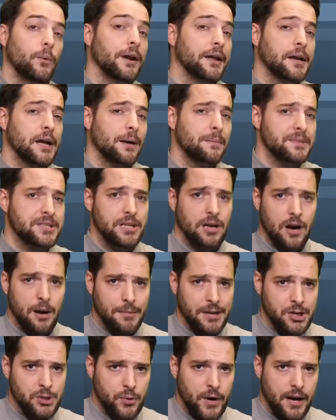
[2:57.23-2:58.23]
When it comes to
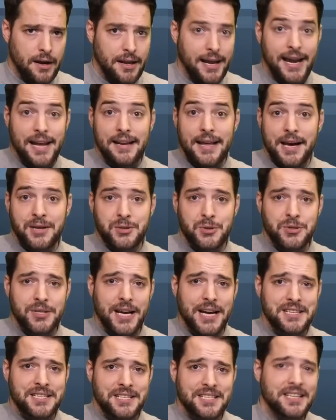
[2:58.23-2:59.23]
Army training and
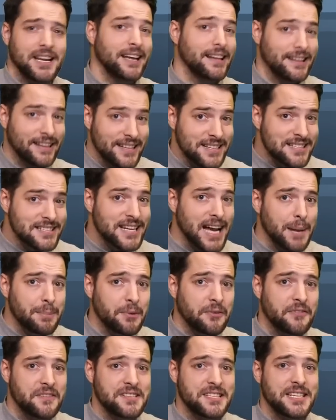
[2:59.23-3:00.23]
exercises, this
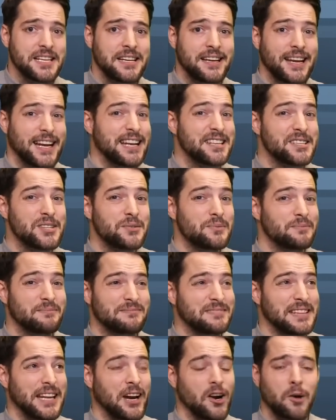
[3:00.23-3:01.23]
type of physique isn't
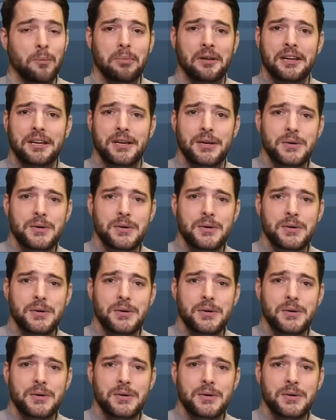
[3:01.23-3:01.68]
terribly